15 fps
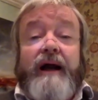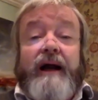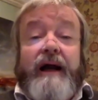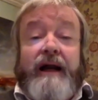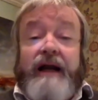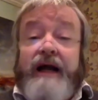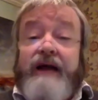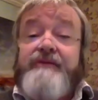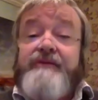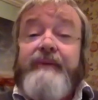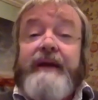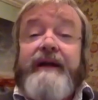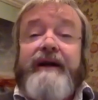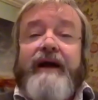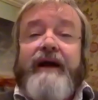It has
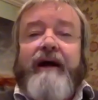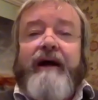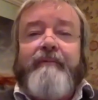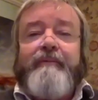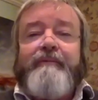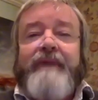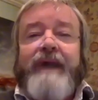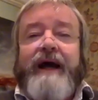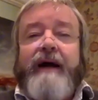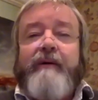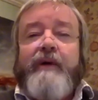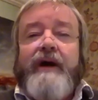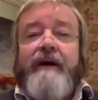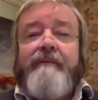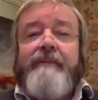been done. I
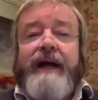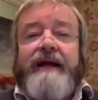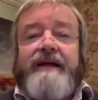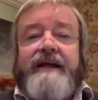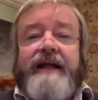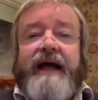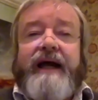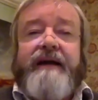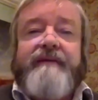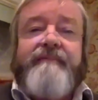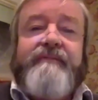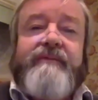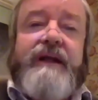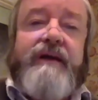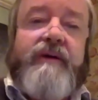will come back to that.
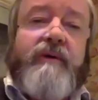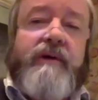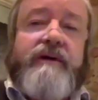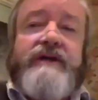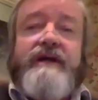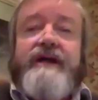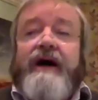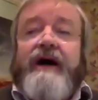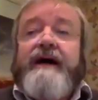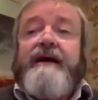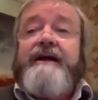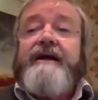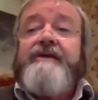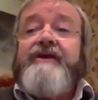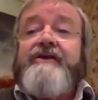You could deny
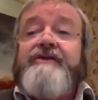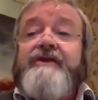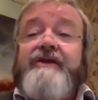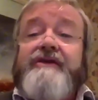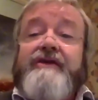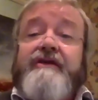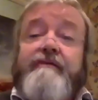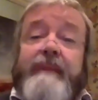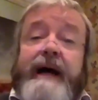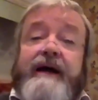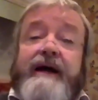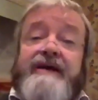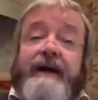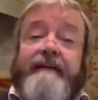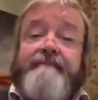the existence of
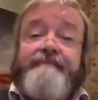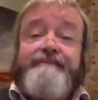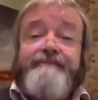matter,